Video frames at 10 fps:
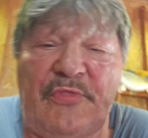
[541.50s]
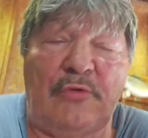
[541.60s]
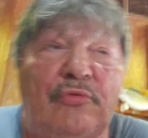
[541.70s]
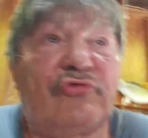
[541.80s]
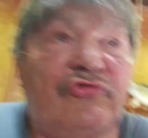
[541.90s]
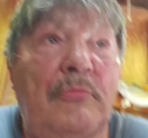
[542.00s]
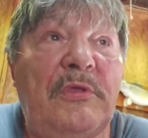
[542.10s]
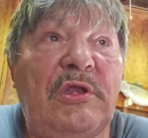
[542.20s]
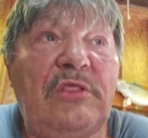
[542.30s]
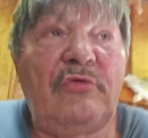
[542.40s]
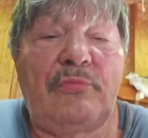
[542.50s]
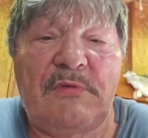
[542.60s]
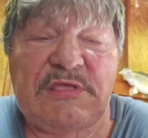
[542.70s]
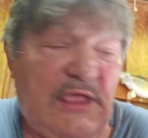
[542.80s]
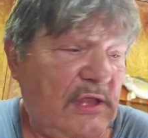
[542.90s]
was so many of the
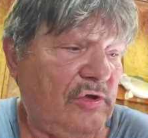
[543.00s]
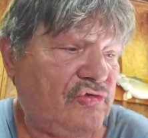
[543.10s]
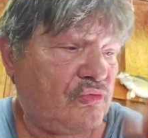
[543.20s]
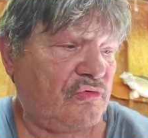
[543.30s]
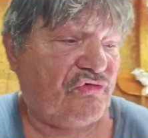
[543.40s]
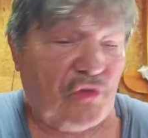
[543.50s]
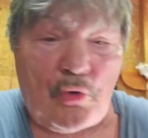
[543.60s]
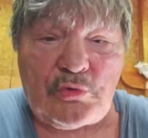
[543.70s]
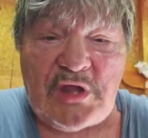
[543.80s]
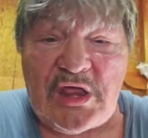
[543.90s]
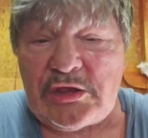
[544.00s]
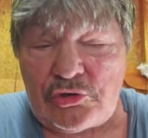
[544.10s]
mechanics were so dang